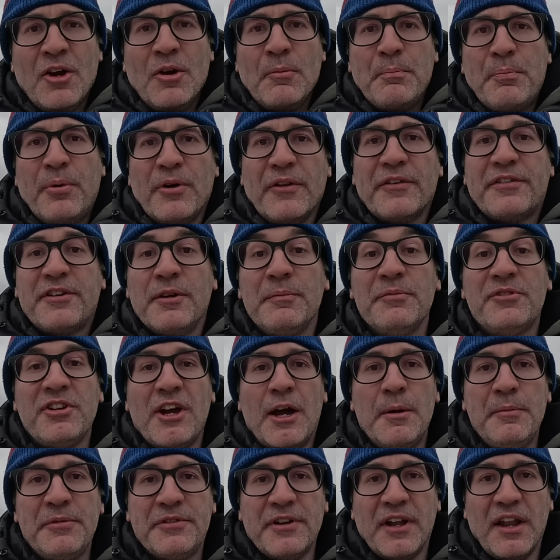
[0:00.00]
But
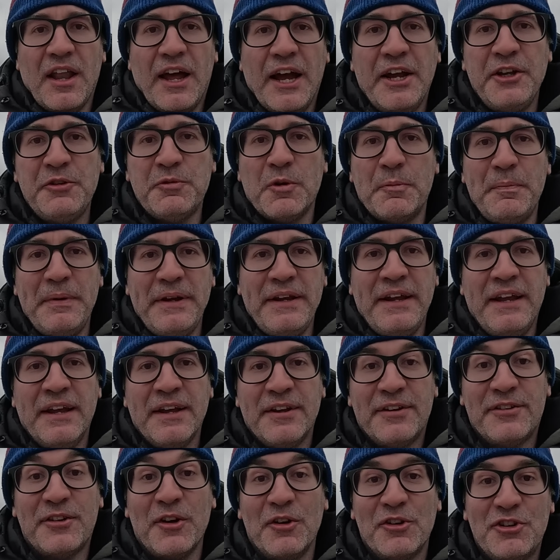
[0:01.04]
sometimes the lines would be
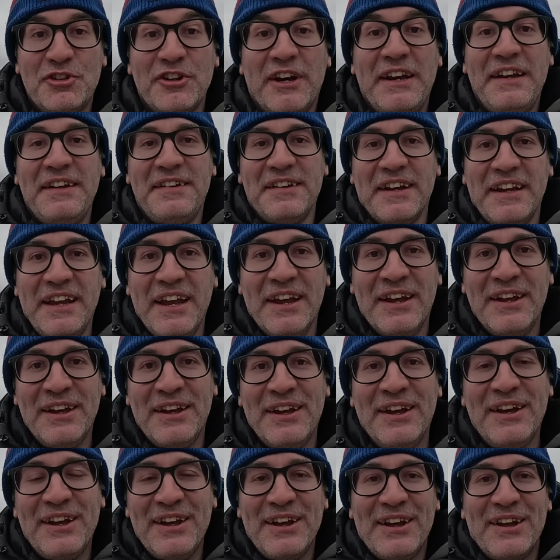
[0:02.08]
so crazy
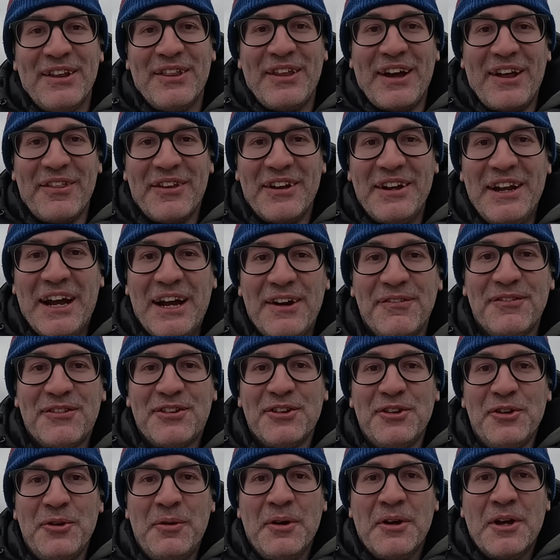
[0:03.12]
that they'd have
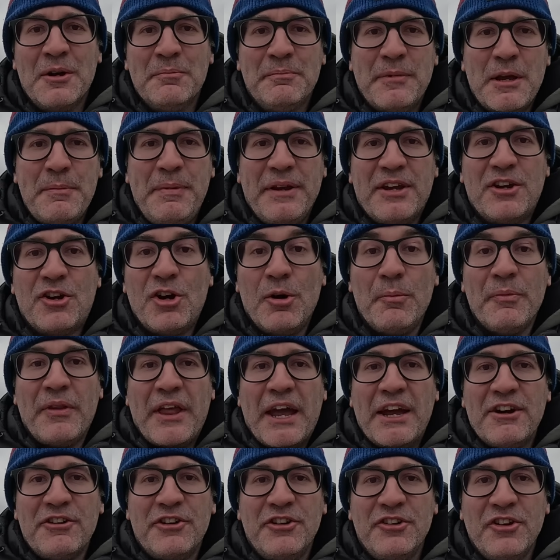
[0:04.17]
to maybe come
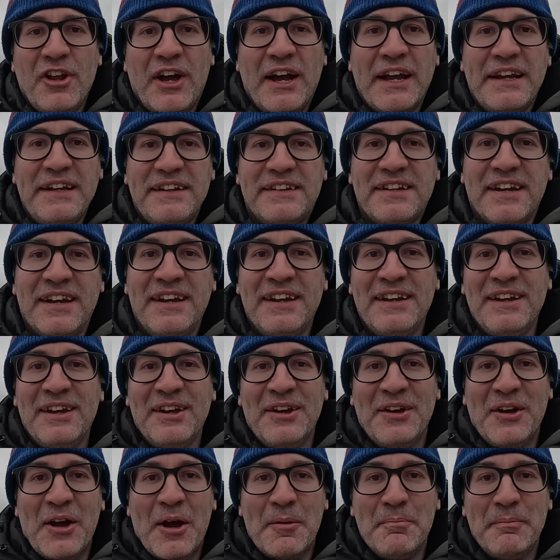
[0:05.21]
there at night
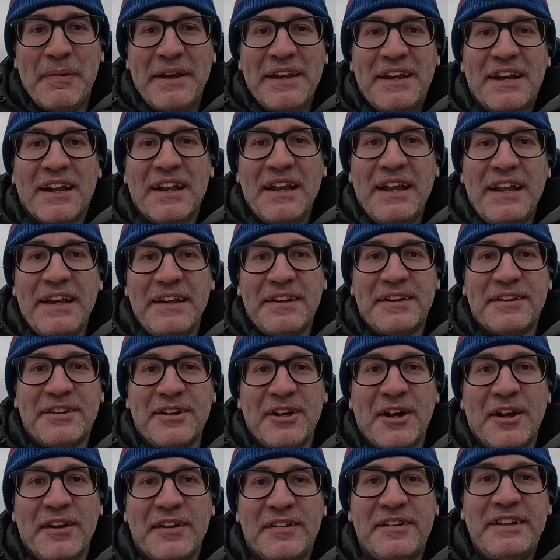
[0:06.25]
and make a list
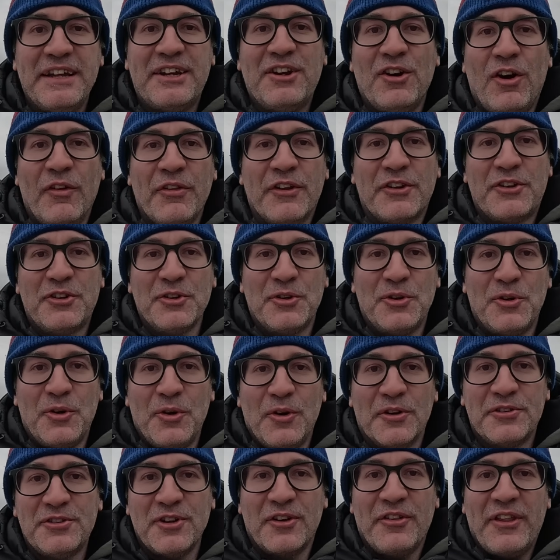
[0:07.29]
and stick it on the
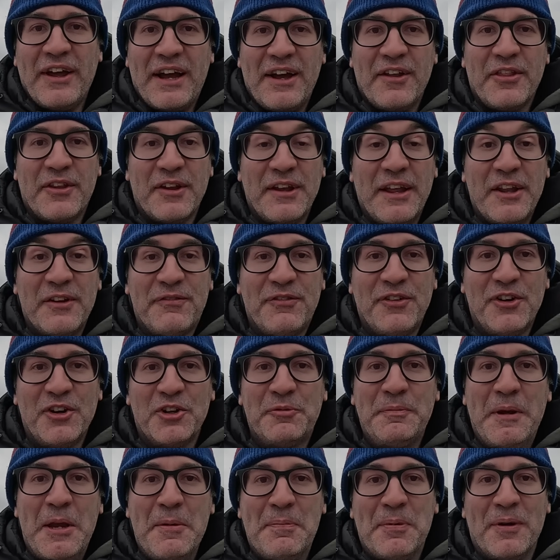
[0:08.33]
door so that they're the first
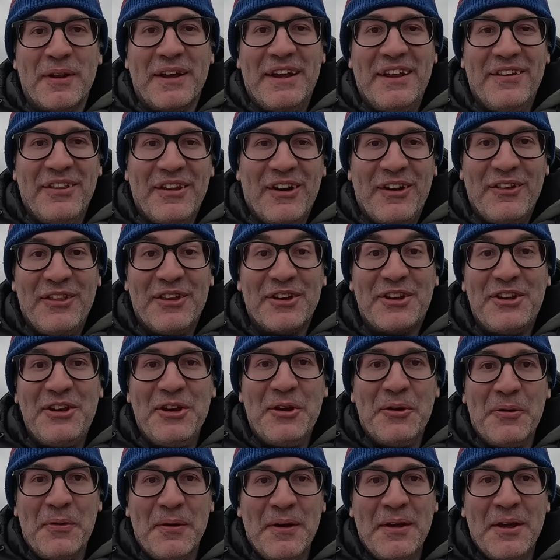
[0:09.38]
people in the
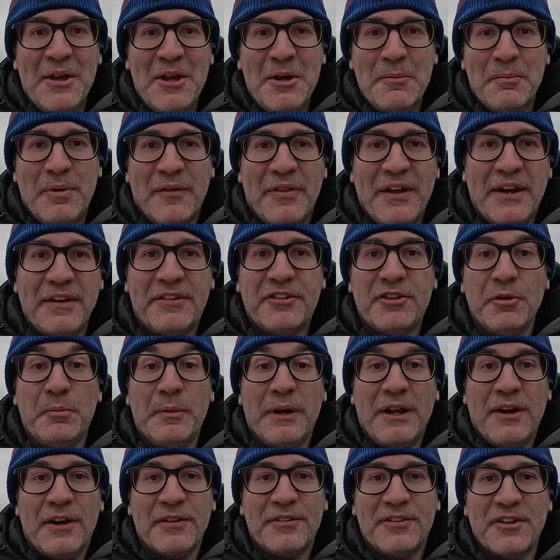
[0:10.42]
queue. But then someone
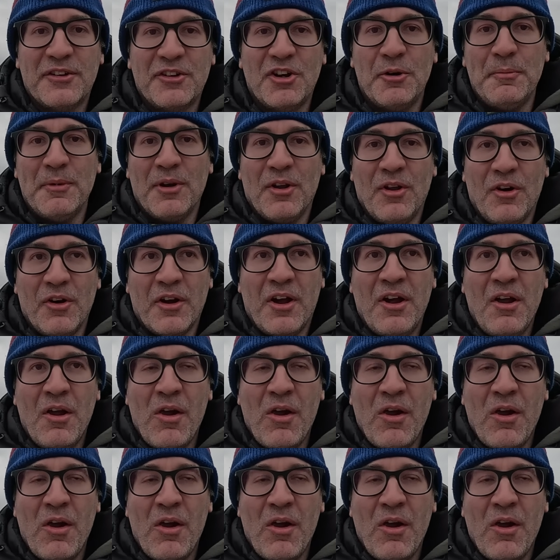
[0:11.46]
else would come along,